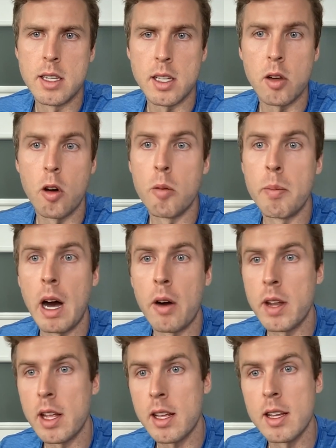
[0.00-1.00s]
go about
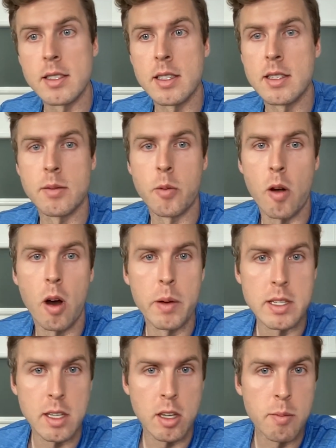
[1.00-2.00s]
it. Because we're
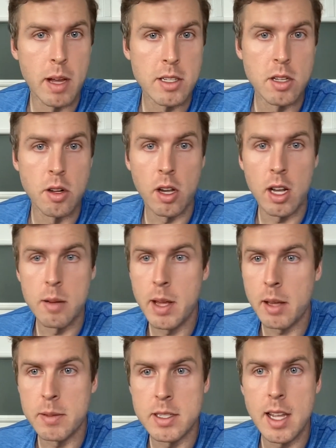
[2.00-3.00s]
always, like you mentioned, you're going to
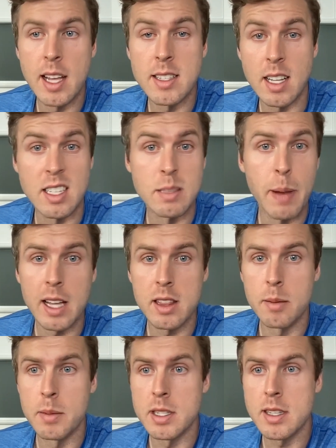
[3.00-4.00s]
make mistakes, expect
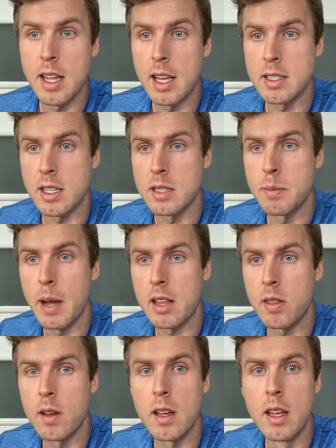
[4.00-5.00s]
the mistakes,
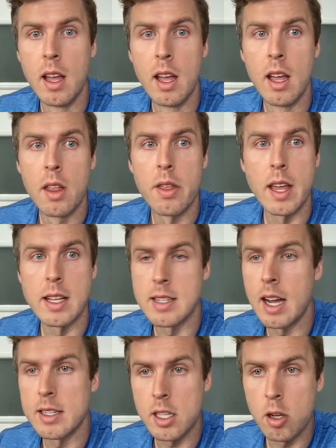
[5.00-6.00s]
expect the things
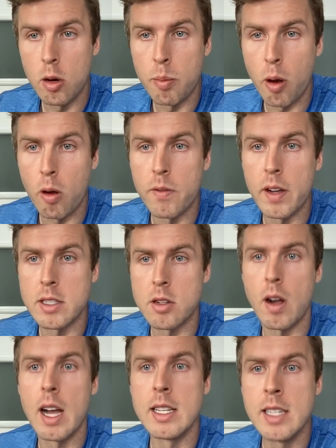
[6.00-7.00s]
not to go perfect
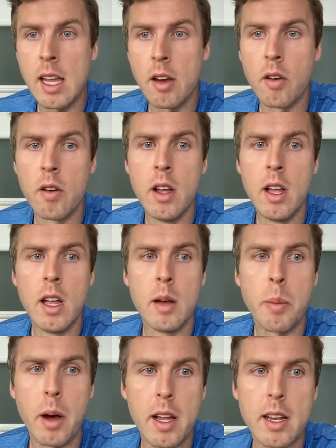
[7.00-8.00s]
or ideal,
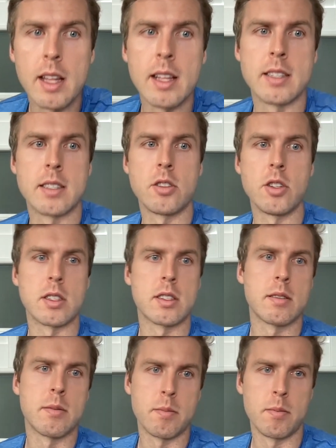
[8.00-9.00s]
but it's just